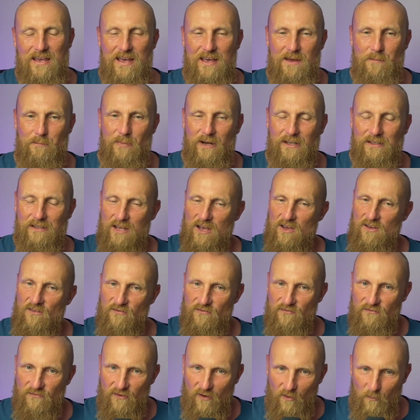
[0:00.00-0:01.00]
but
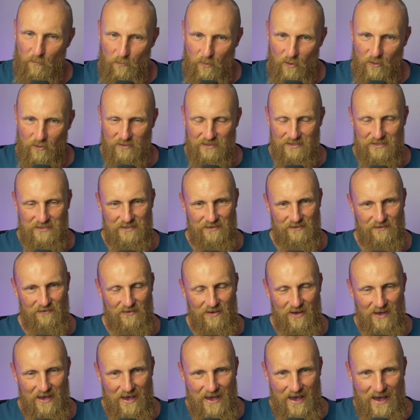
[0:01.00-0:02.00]
for positive
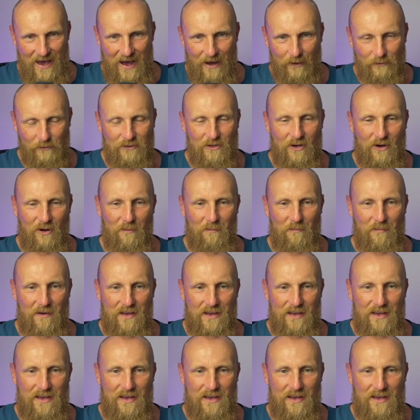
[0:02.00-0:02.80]
outcome.